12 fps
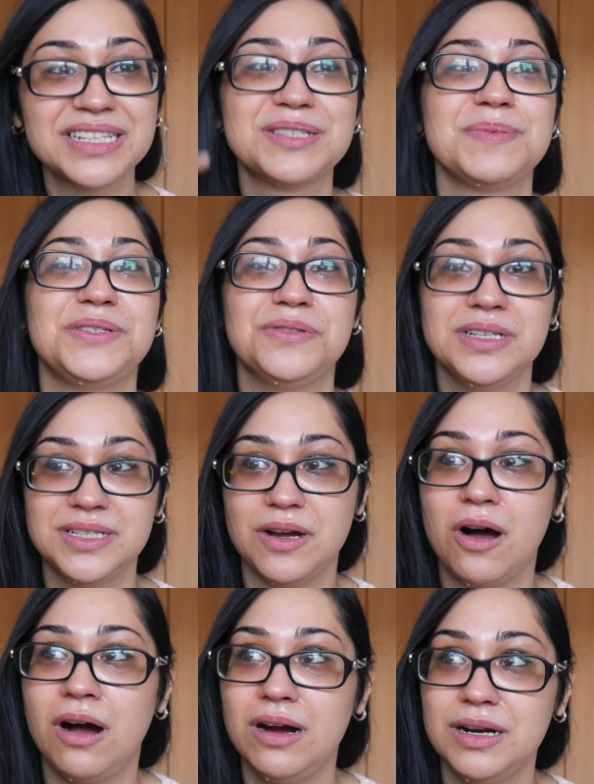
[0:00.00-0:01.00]
that's why it's been
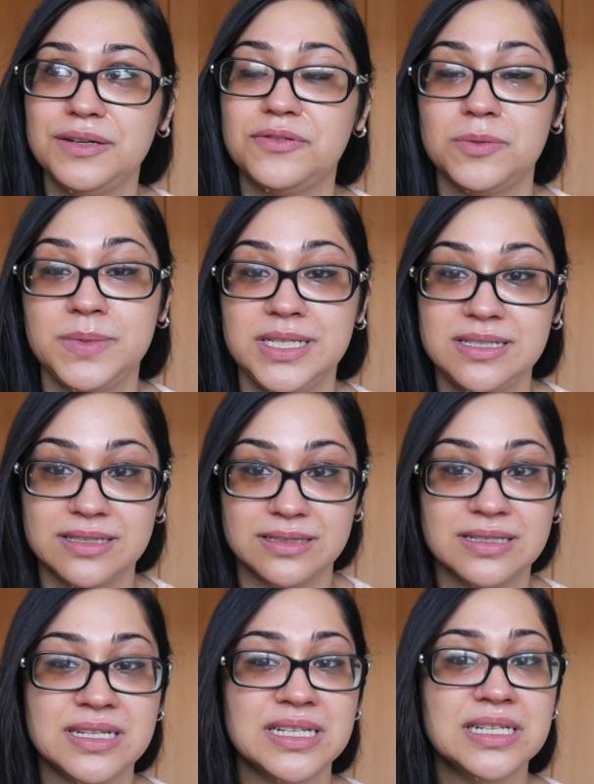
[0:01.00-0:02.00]
really hard for me
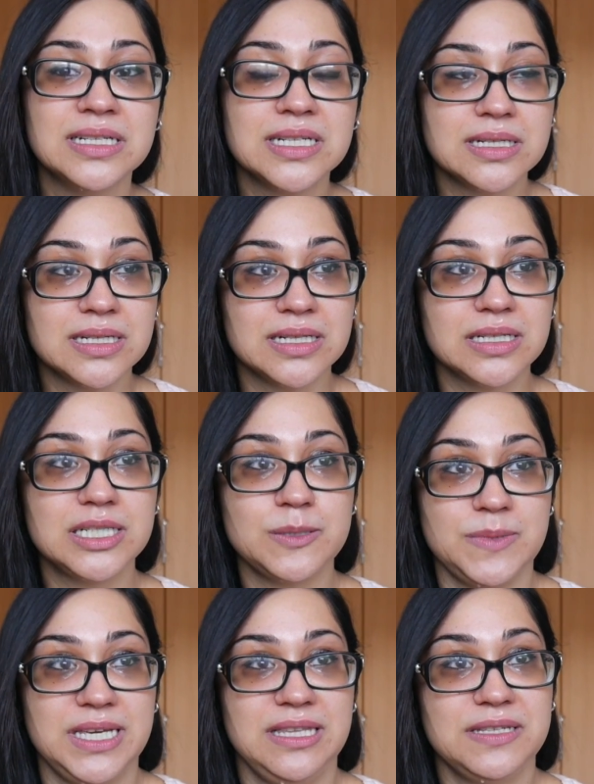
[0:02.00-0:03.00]
to
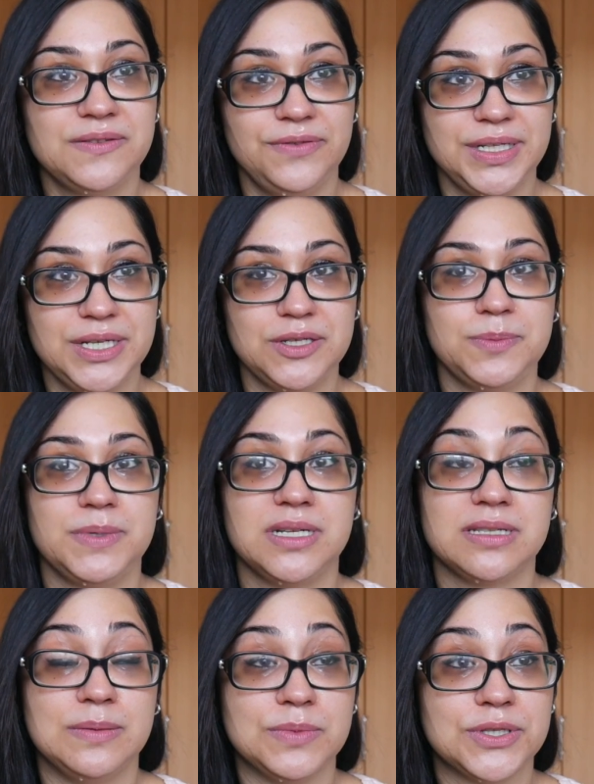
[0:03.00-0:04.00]
to make these videos
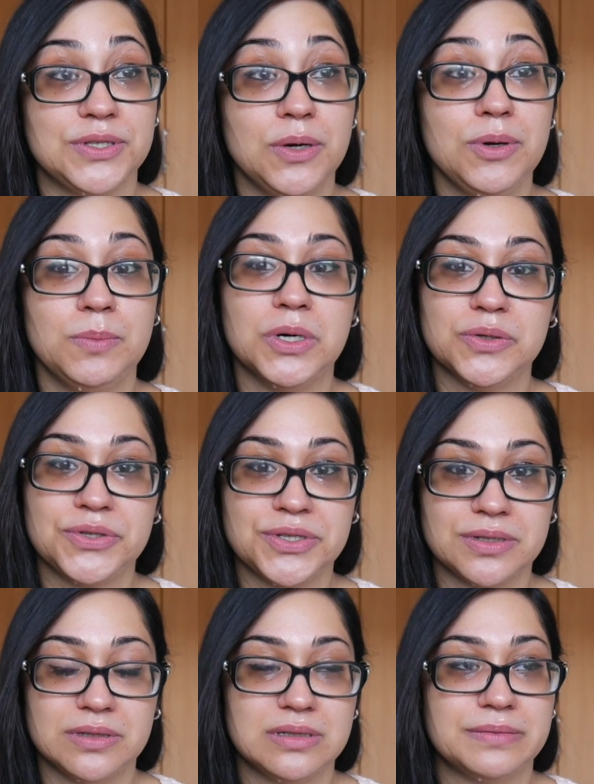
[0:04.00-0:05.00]
because I'm so
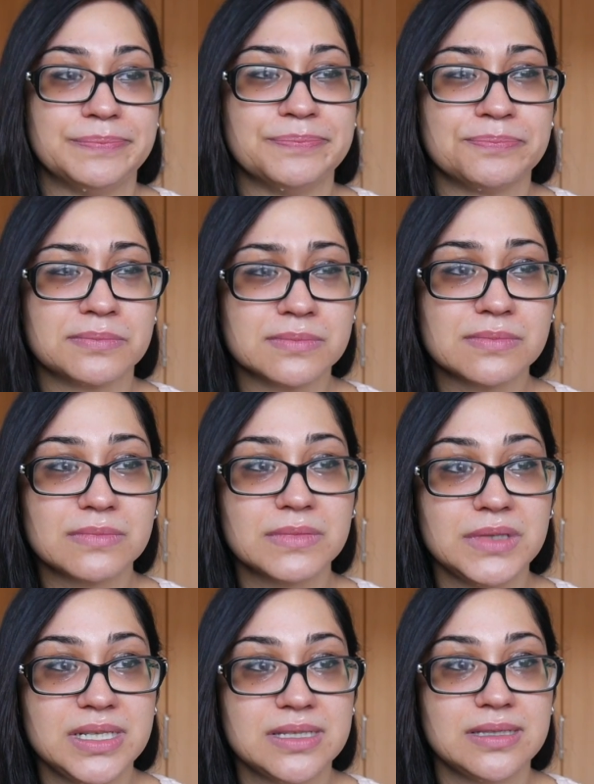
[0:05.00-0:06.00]
emotional
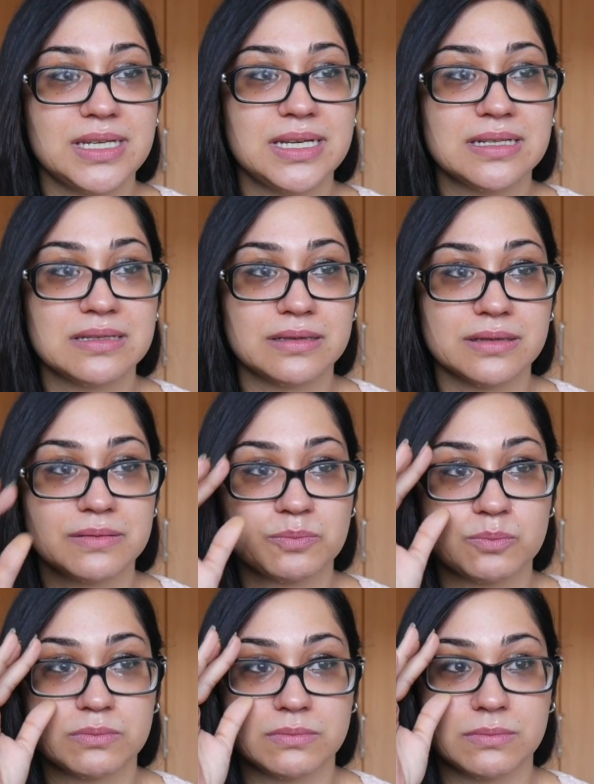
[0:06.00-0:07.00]
these days.
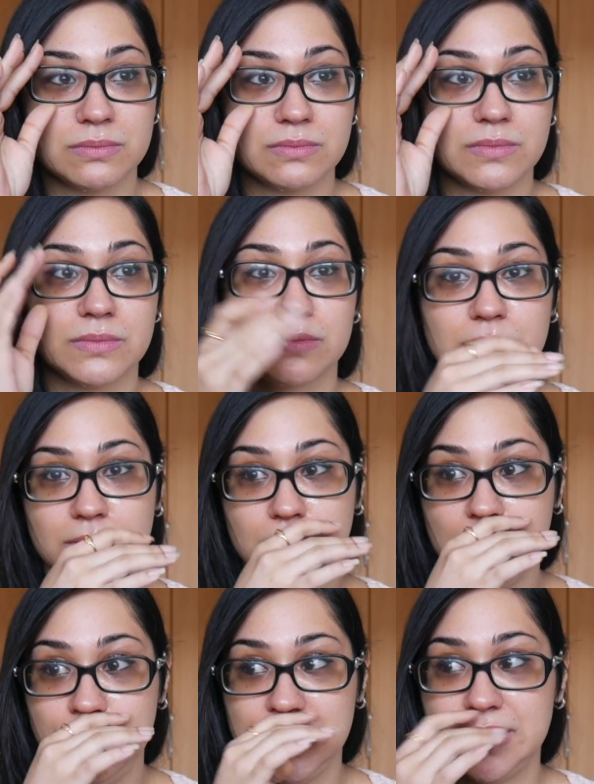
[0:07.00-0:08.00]

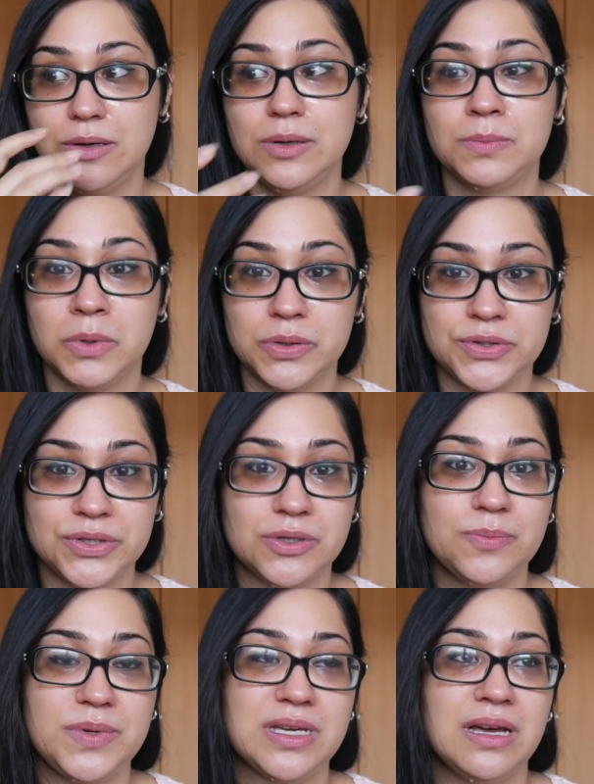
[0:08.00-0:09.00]
I'm so
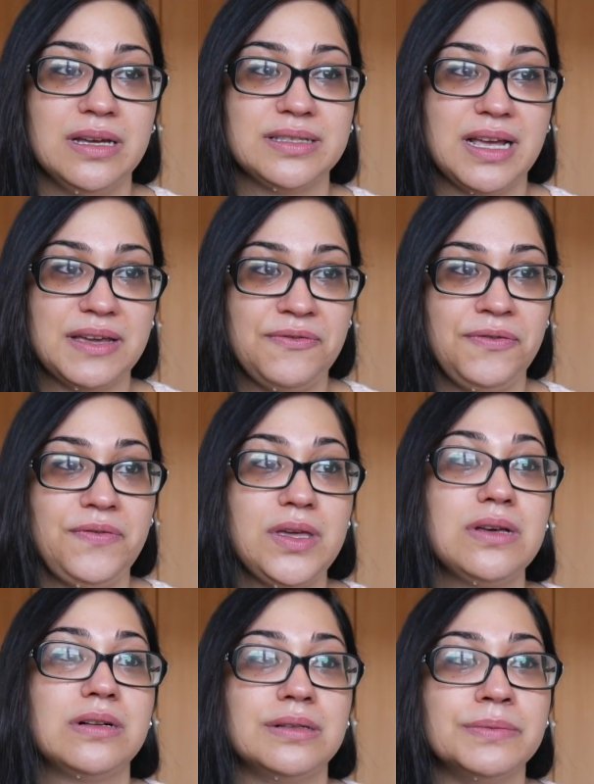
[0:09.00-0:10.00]
emotional because I
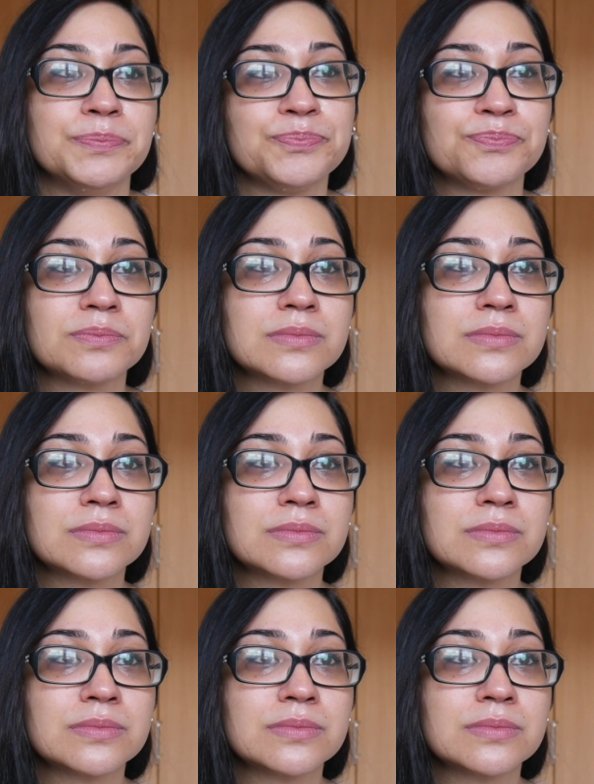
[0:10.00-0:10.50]
feel